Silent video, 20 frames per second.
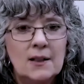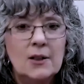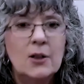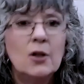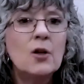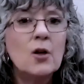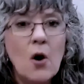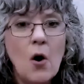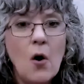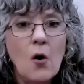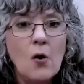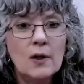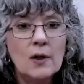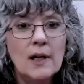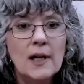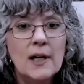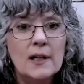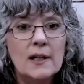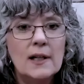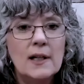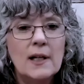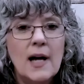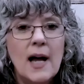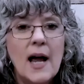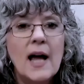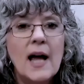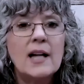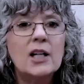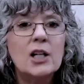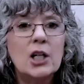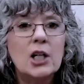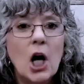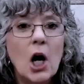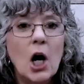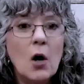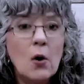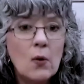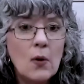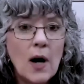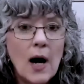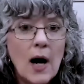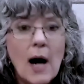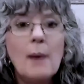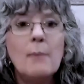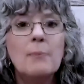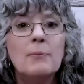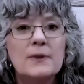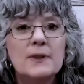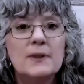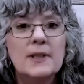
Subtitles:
your colon and go up